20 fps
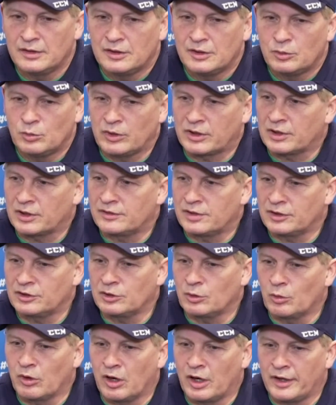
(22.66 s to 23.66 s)
we
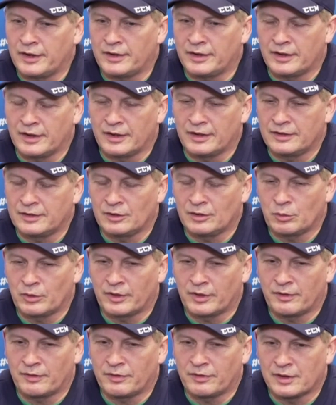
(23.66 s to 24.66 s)
continue on, and I you know
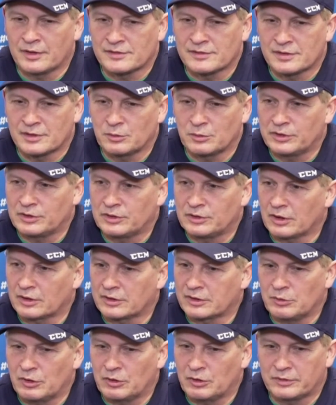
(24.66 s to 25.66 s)
one of the things that we talked
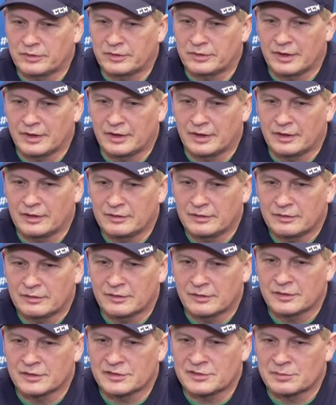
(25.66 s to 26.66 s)
about uh,
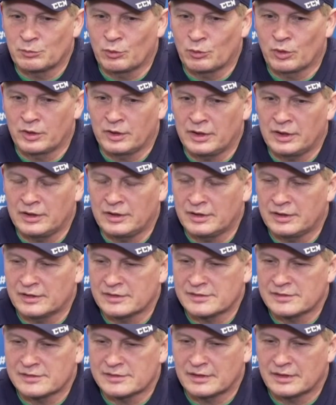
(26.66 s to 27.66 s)
this morning
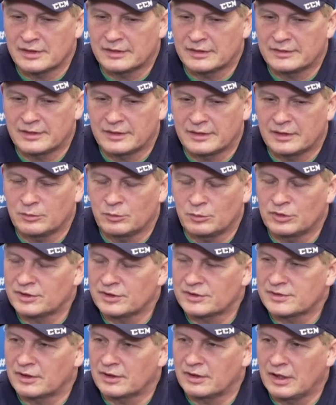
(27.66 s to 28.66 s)
is that uh, we're
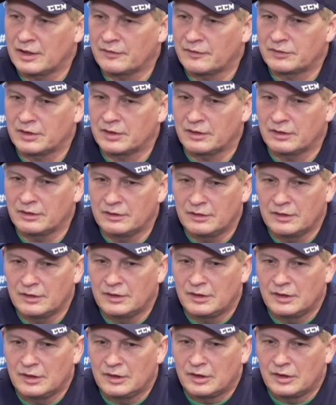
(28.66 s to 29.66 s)
just going to have to
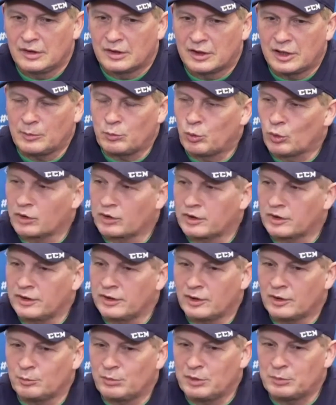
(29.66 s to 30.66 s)
keep working
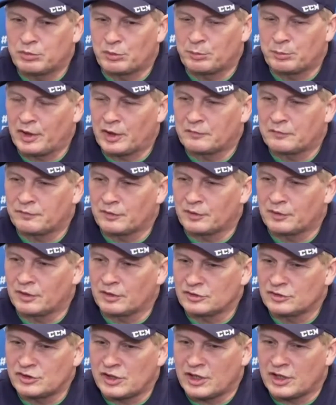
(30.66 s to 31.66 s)
here and be prepared
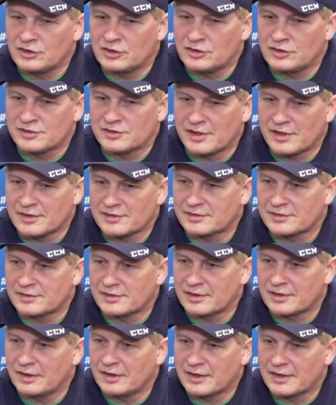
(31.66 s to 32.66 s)
for changes as
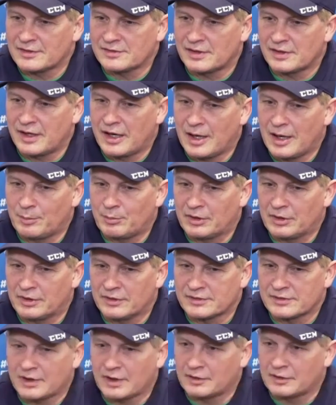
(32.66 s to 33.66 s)
uh, as they happen.
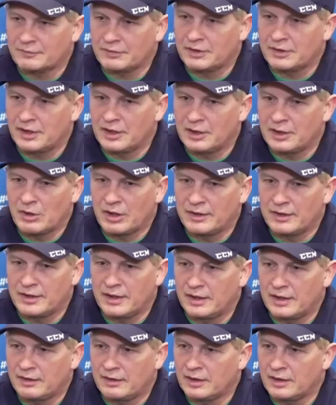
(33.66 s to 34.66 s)
It's kind of a day by
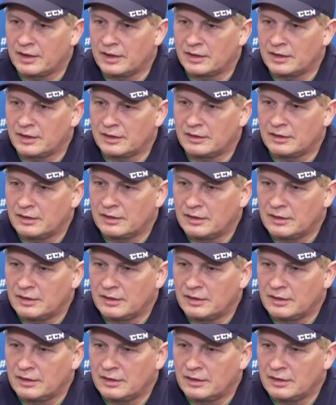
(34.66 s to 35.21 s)
day thing, and